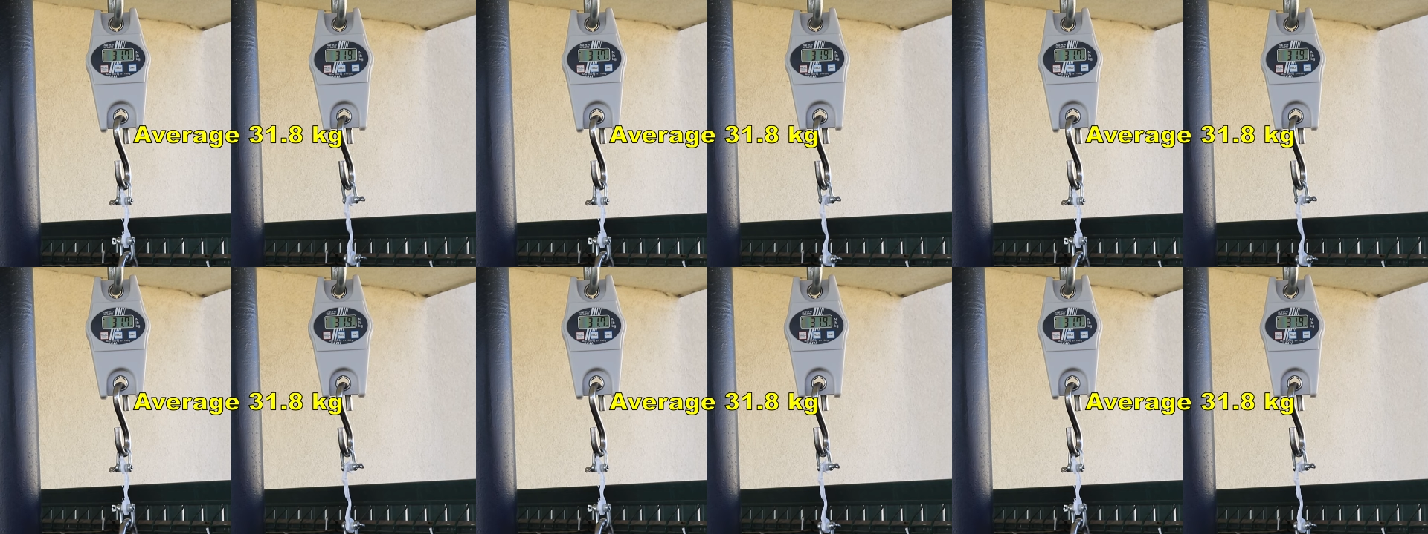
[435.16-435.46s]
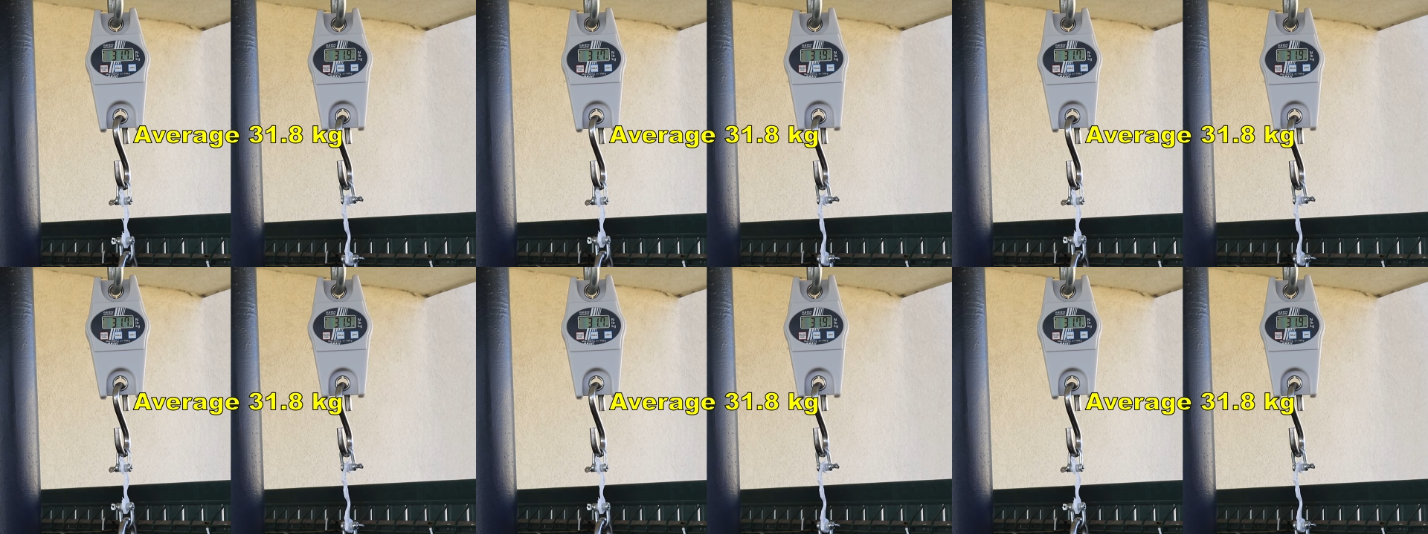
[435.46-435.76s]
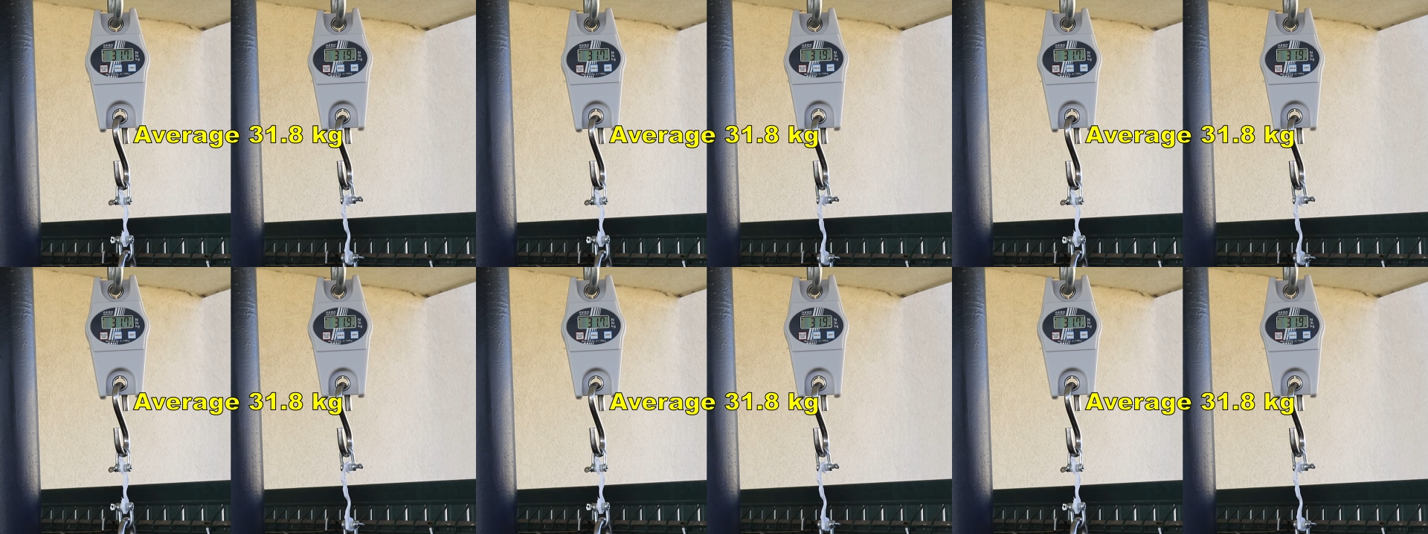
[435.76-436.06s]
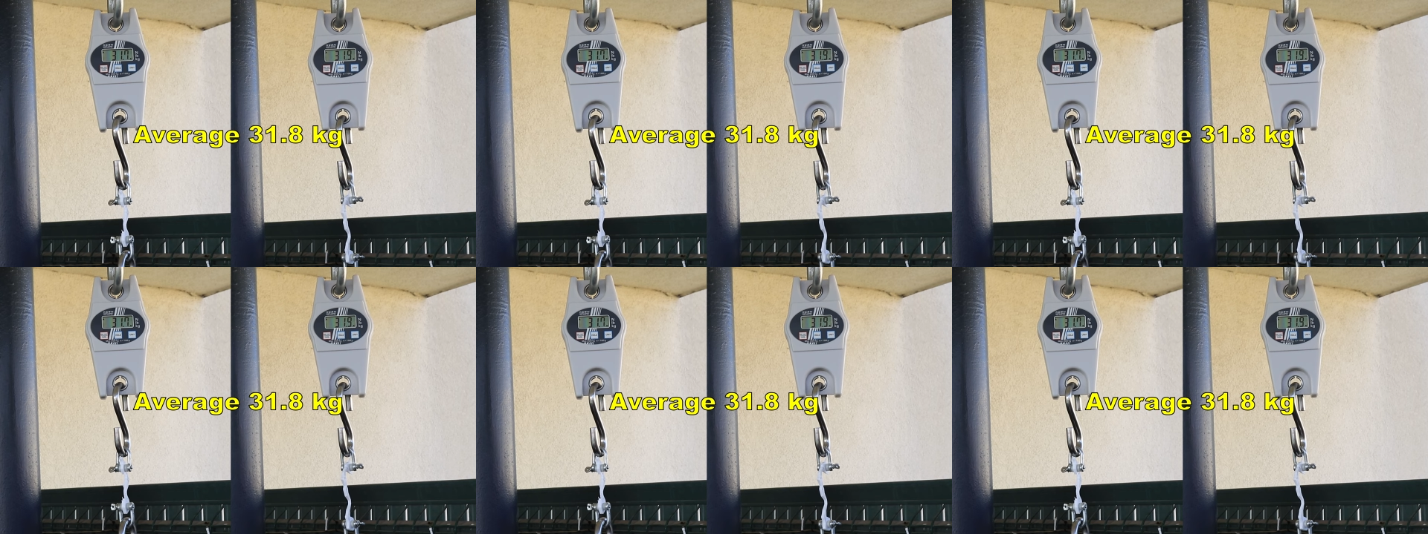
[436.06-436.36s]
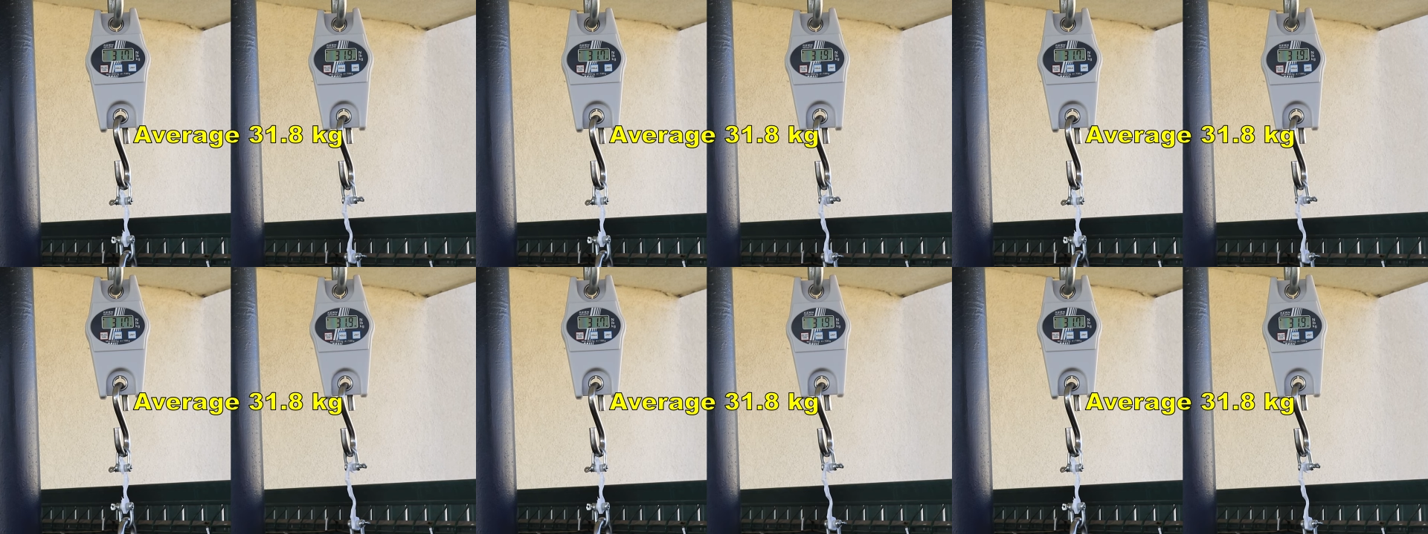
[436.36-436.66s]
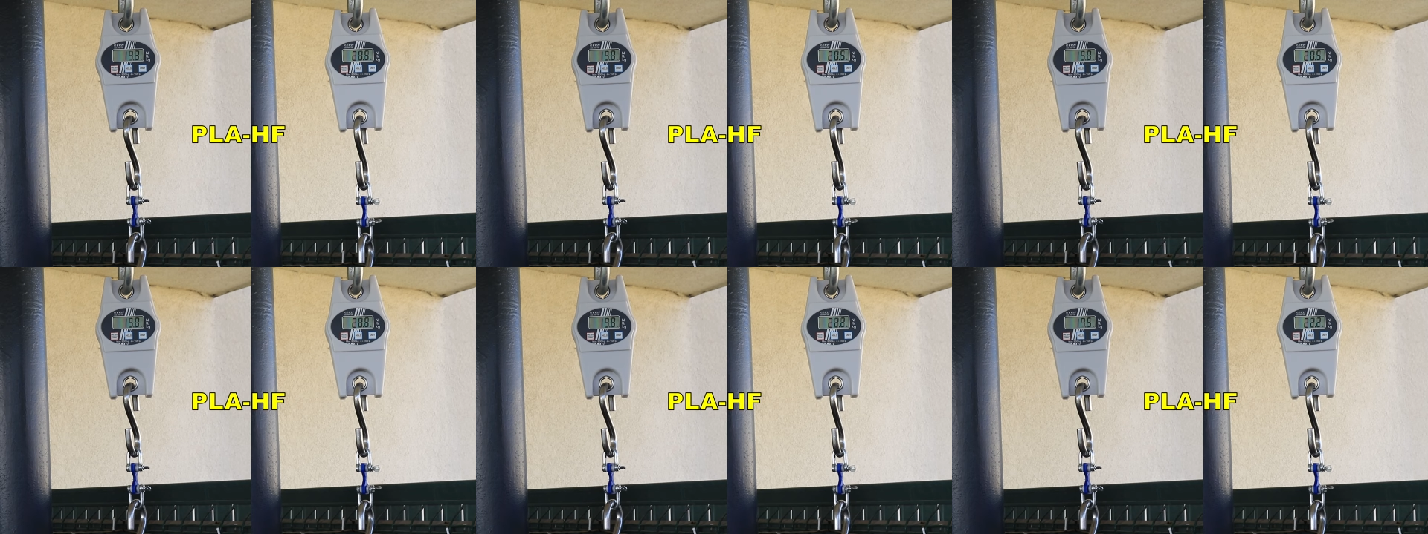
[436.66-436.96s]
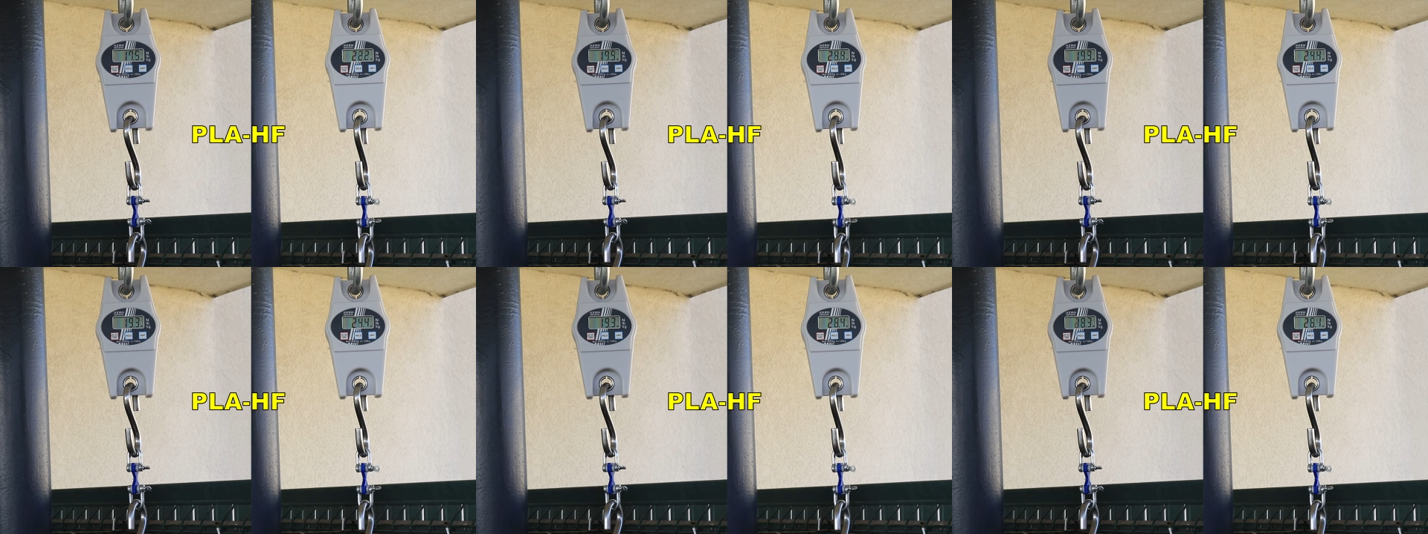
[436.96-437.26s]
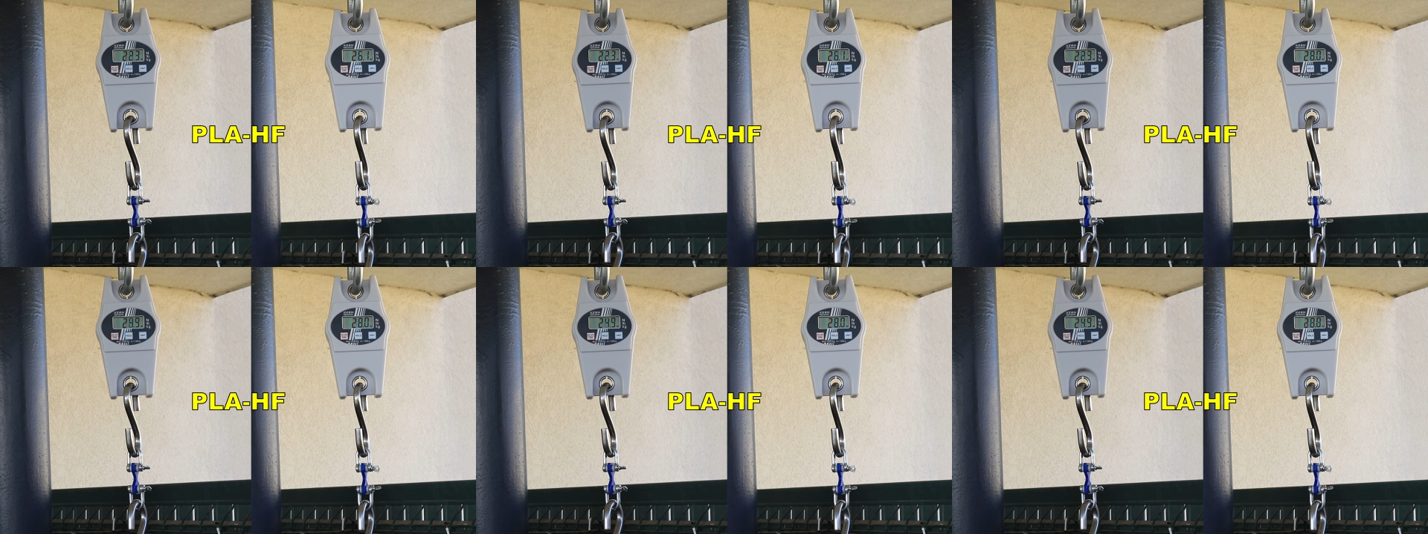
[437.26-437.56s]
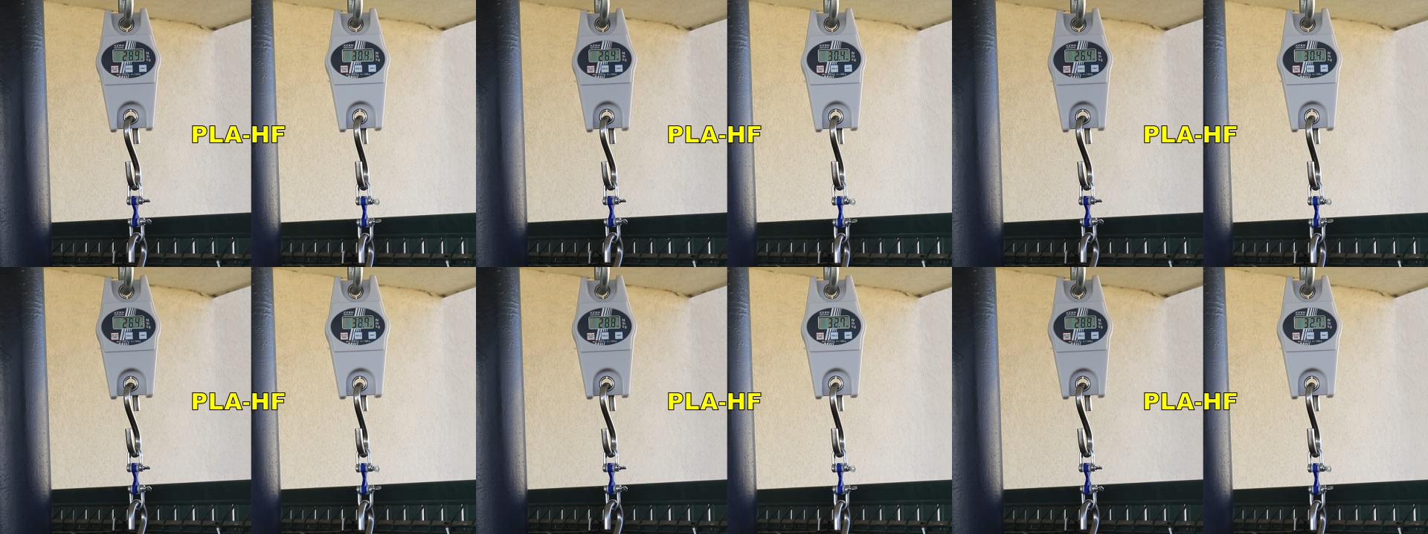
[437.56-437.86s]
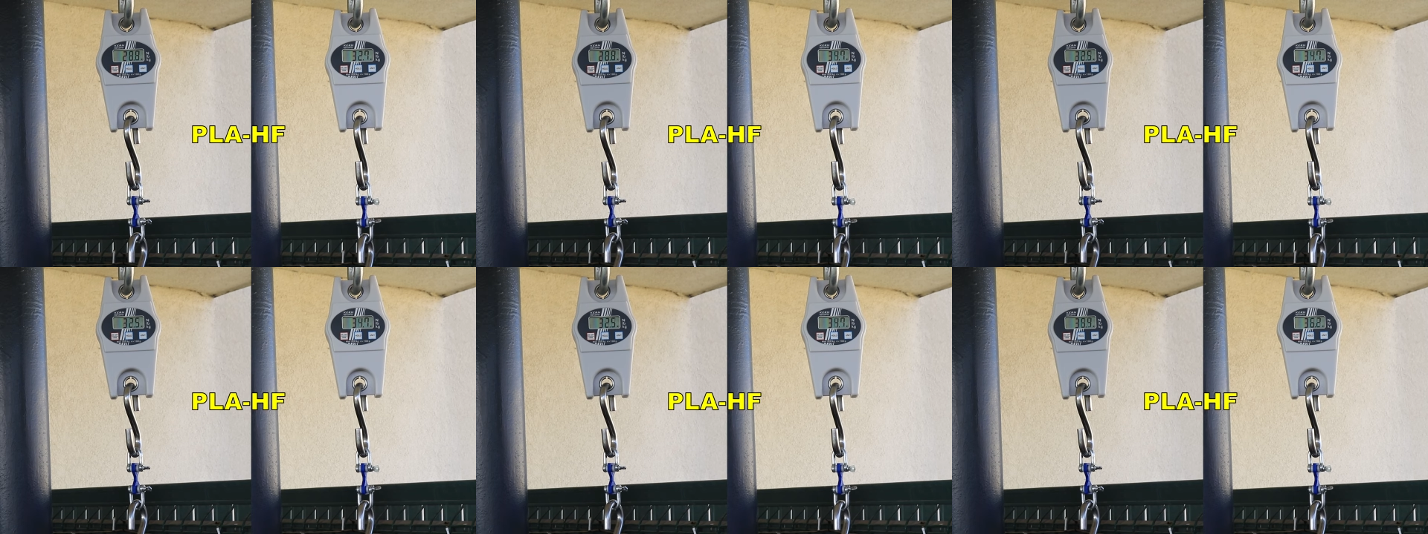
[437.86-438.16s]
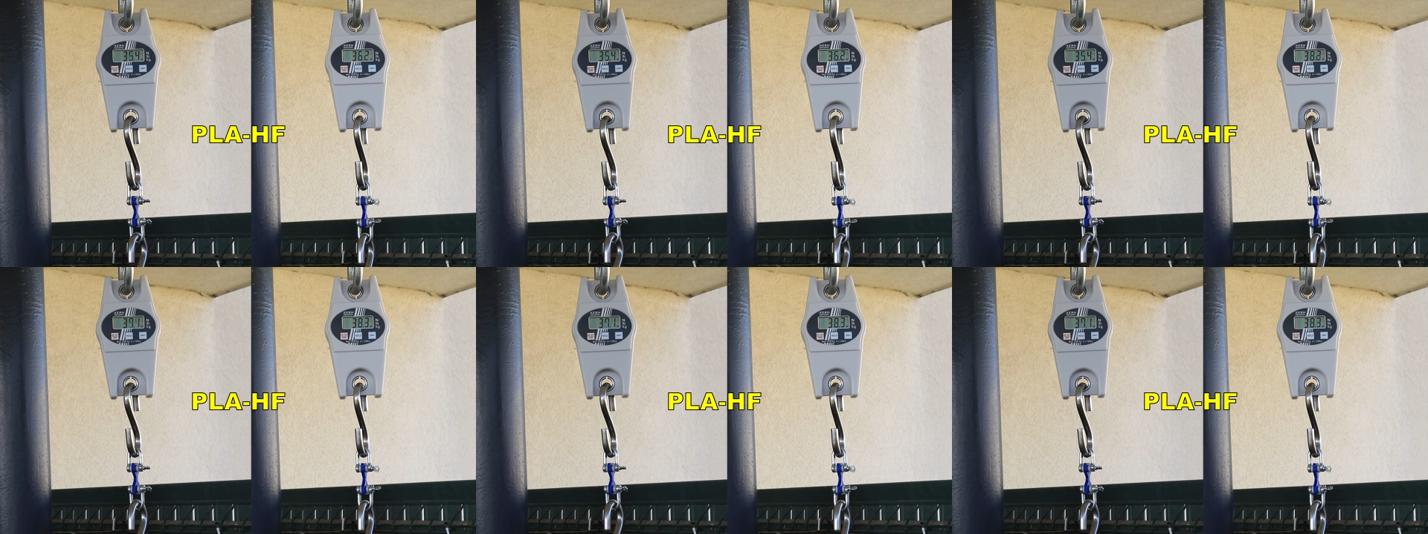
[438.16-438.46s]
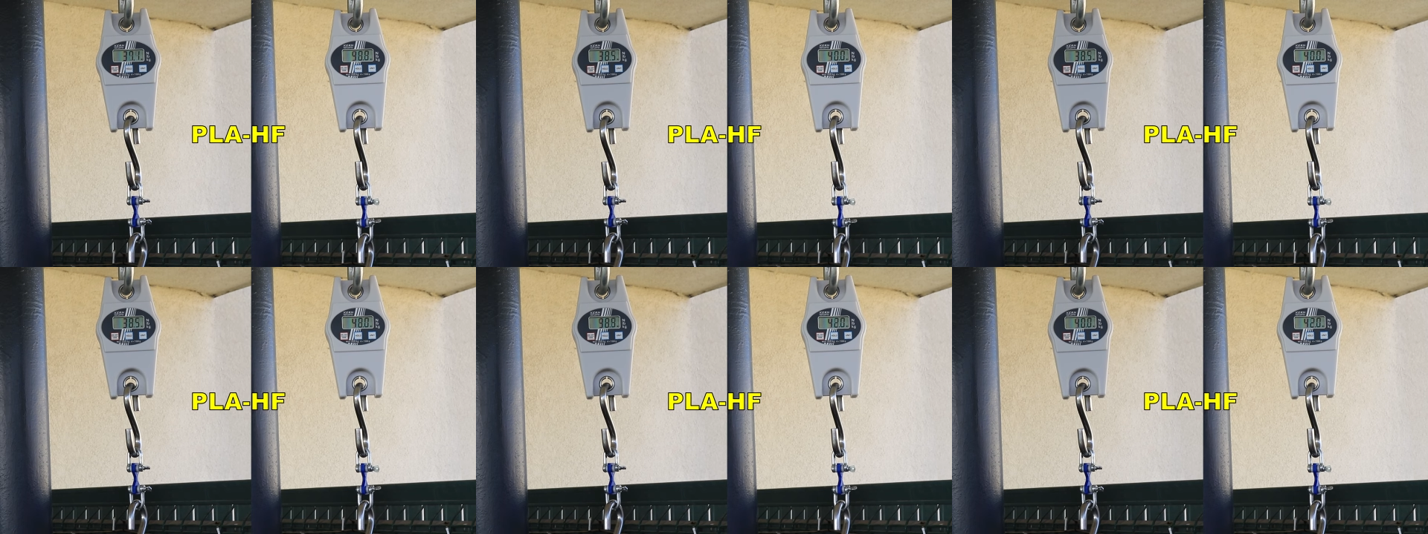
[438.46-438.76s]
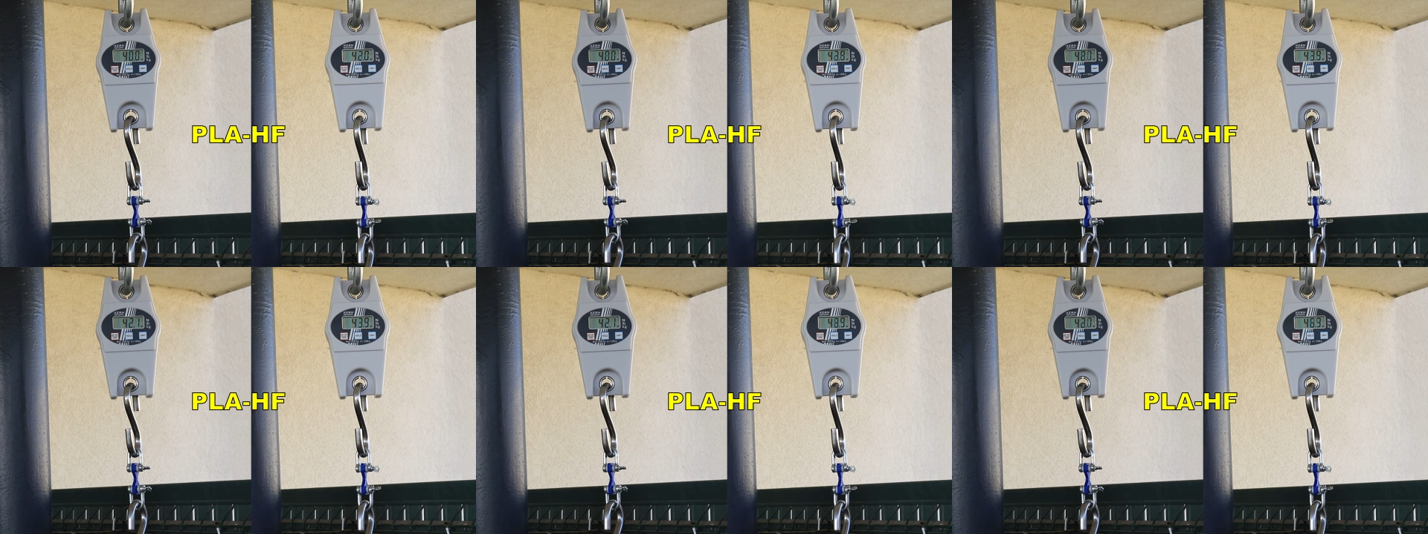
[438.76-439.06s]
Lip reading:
Nobody's mouth can be seen.